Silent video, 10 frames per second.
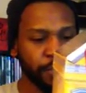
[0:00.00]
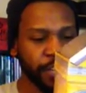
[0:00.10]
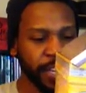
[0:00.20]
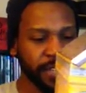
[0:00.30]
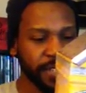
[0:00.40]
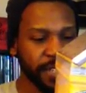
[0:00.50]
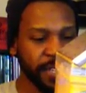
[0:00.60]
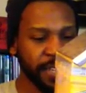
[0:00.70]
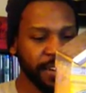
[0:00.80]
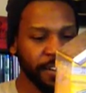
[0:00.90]

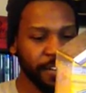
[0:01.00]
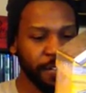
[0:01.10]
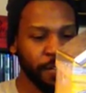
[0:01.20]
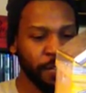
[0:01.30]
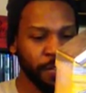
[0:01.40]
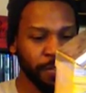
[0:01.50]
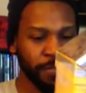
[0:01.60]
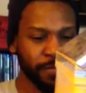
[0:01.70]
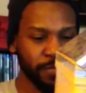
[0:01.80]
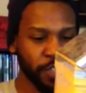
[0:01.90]
Jesse and Uncle
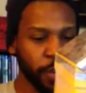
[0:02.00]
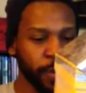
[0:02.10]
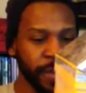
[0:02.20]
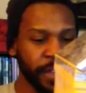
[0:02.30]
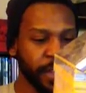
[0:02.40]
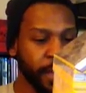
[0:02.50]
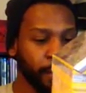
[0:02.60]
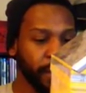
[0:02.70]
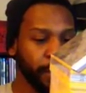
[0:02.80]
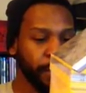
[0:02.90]
Joey,
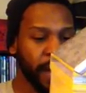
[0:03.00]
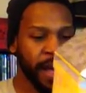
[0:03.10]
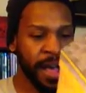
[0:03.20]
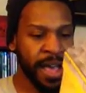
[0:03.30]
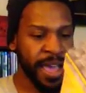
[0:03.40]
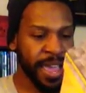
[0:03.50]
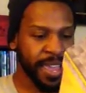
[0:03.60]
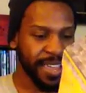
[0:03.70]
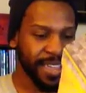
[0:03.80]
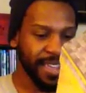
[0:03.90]
played
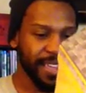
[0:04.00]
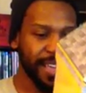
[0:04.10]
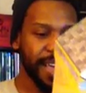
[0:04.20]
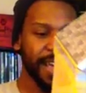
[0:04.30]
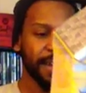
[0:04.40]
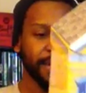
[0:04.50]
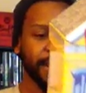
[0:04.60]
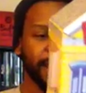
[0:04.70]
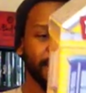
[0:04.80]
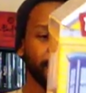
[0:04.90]
by, how
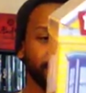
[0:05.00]
did I know